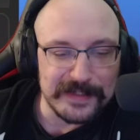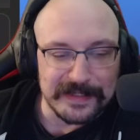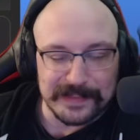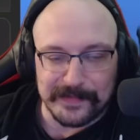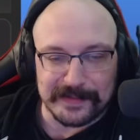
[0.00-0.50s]

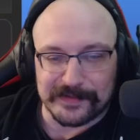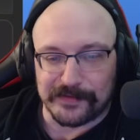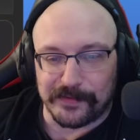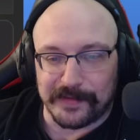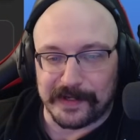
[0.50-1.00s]
yet to make this
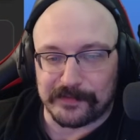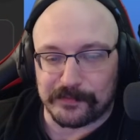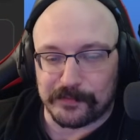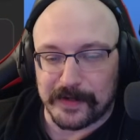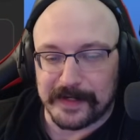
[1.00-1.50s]
all that
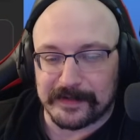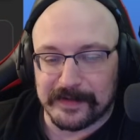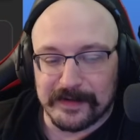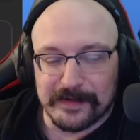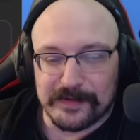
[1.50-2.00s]
great.
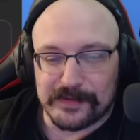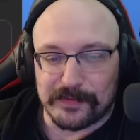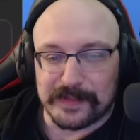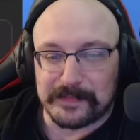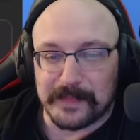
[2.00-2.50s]
So
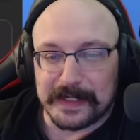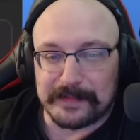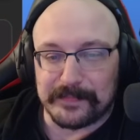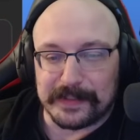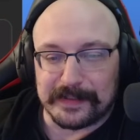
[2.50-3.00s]
this
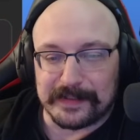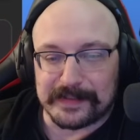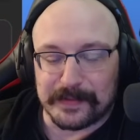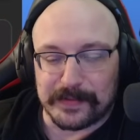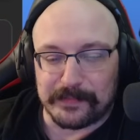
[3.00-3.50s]
might be
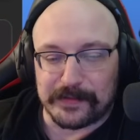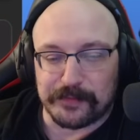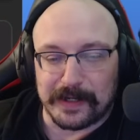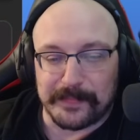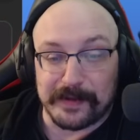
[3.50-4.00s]
something that we
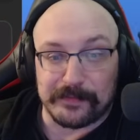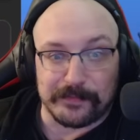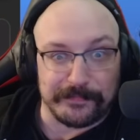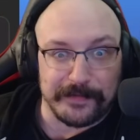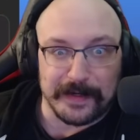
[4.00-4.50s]
drop out or
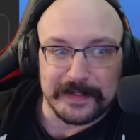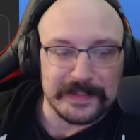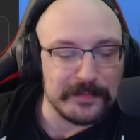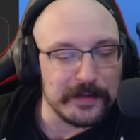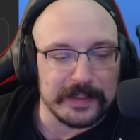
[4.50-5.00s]
find
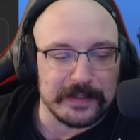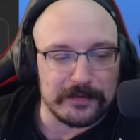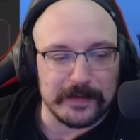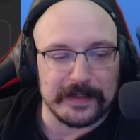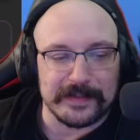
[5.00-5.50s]
some way to get
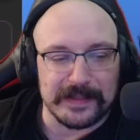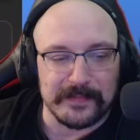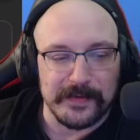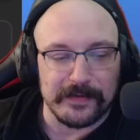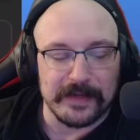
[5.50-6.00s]
crit into the
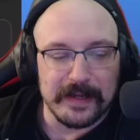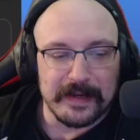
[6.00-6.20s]
build.